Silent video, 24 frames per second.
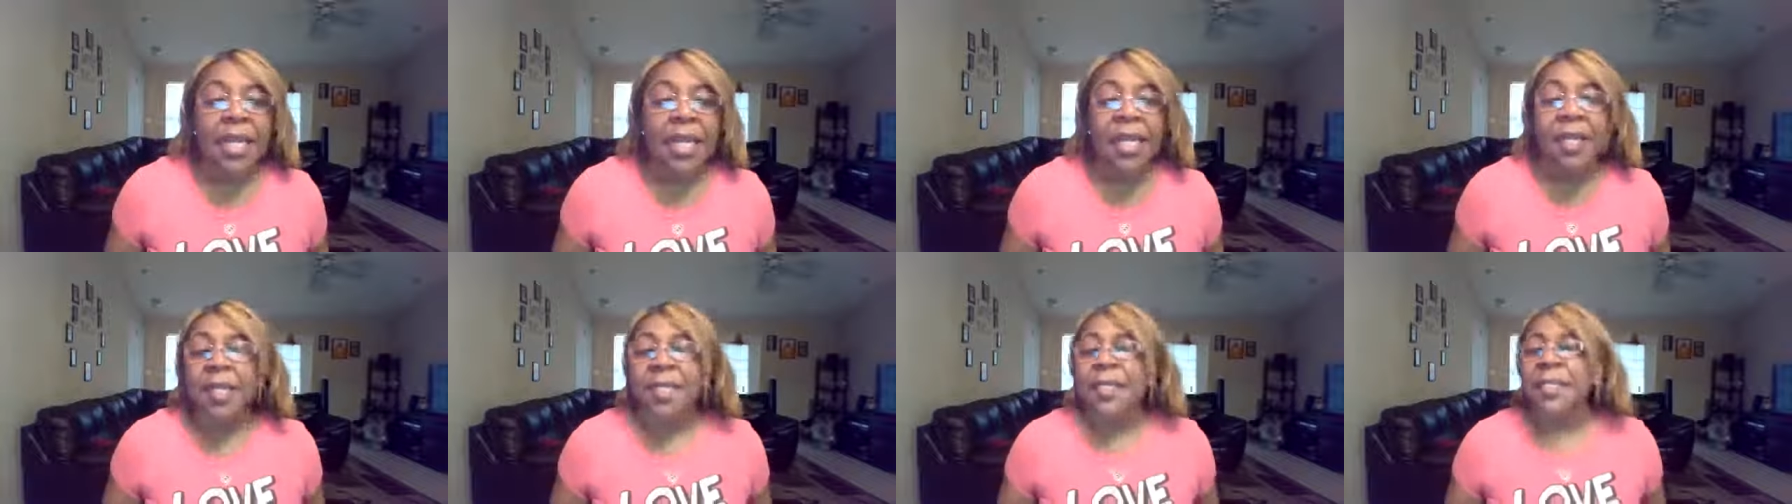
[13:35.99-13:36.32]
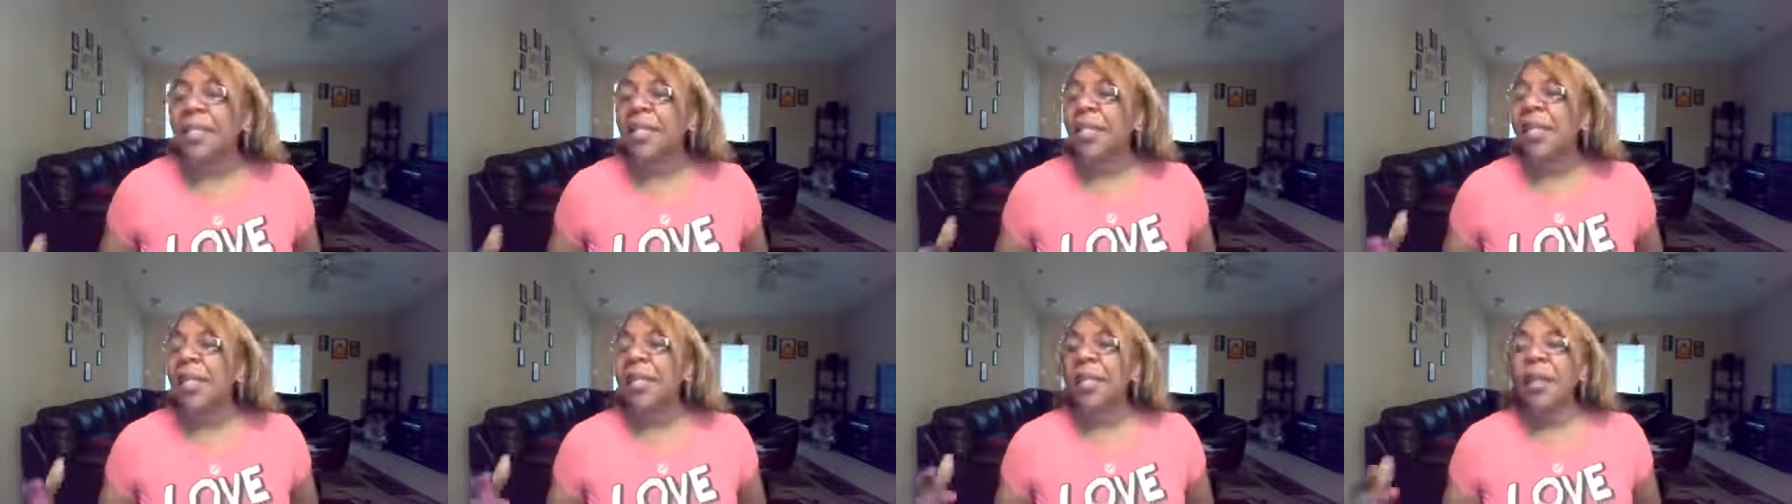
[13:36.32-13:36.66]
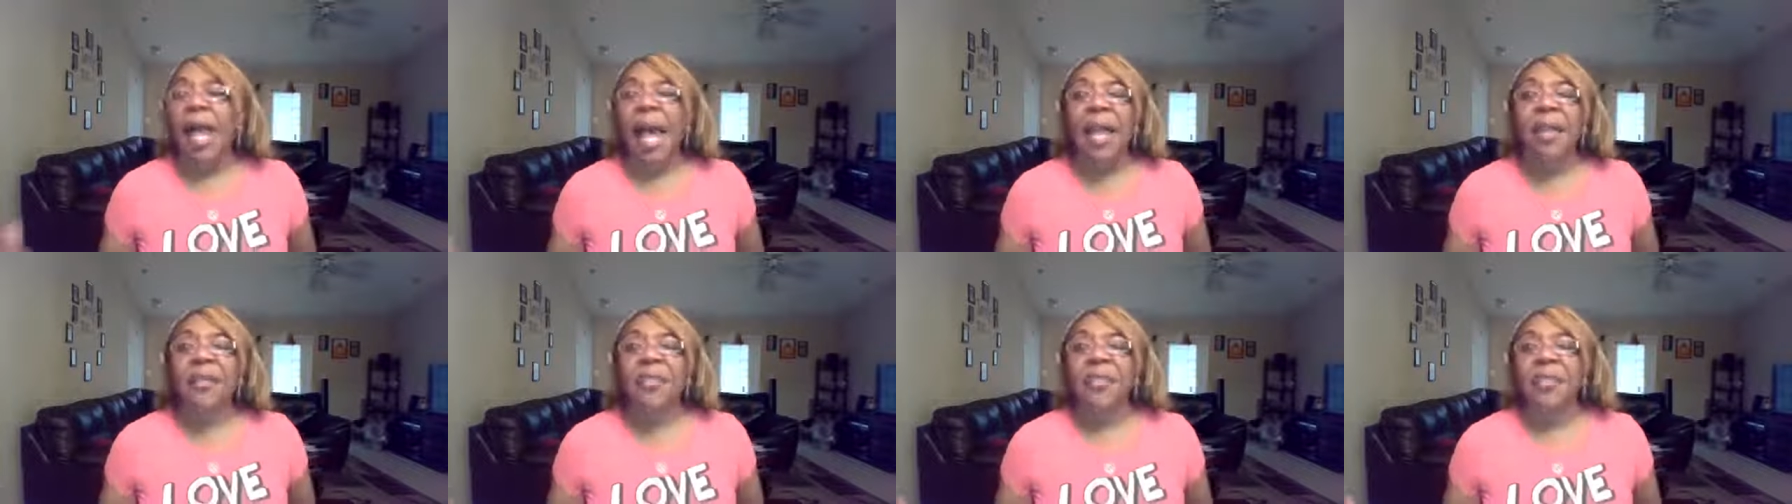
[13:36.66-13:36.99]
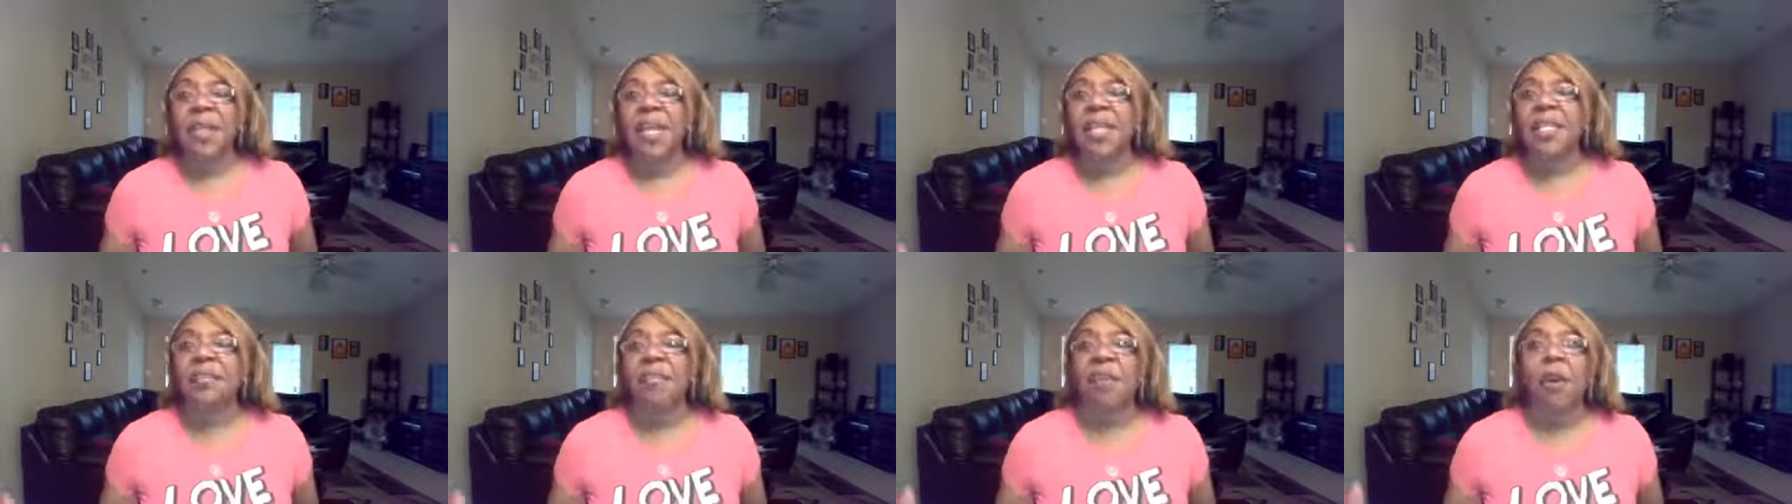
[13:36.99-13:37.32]
He, did a lot of
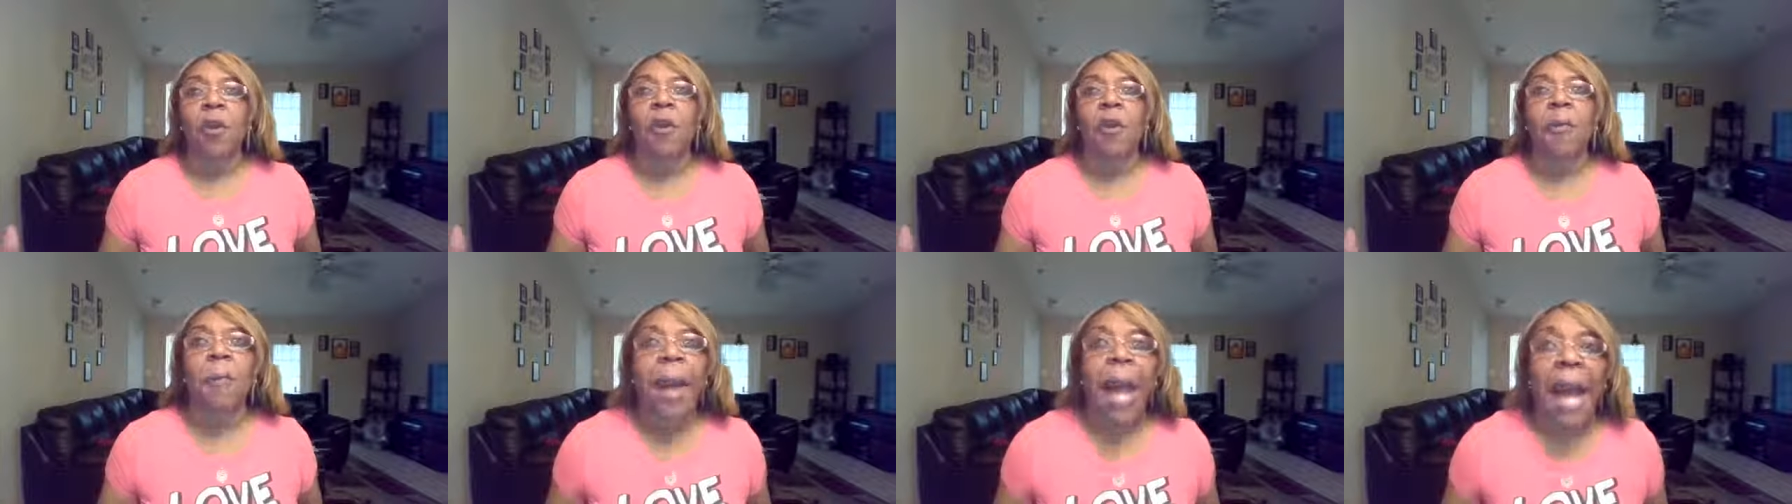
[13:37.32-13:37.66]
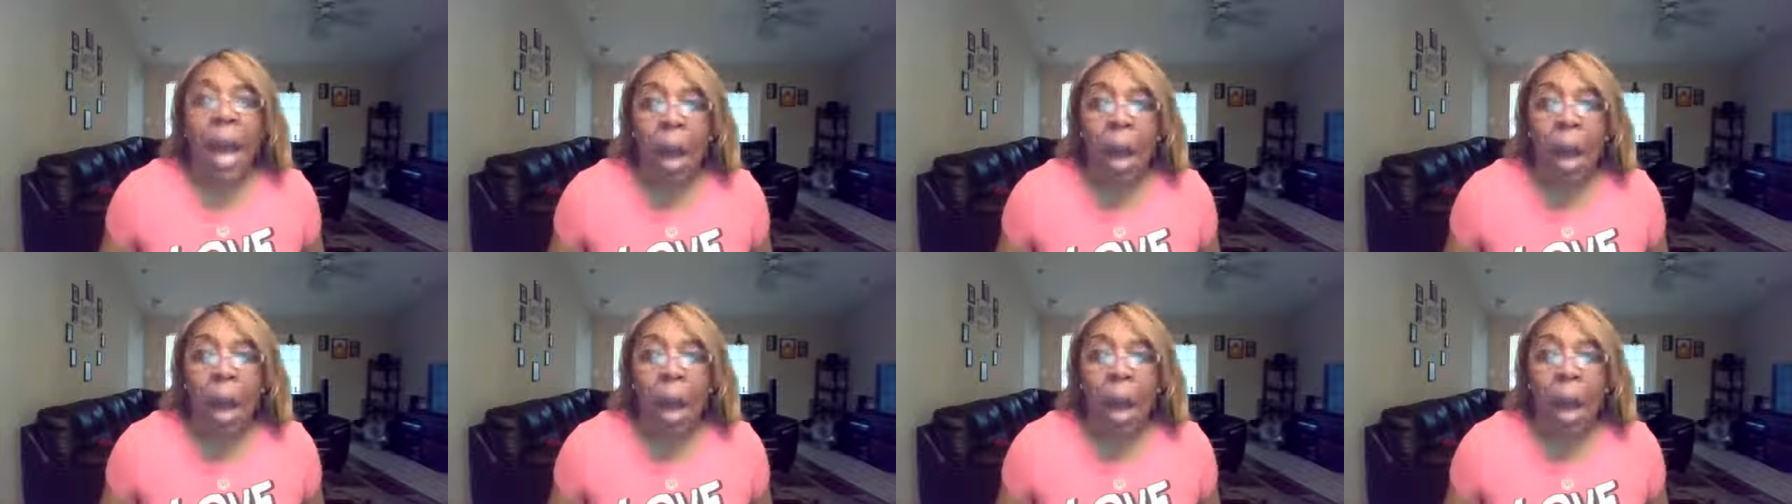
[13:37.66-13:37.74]
things very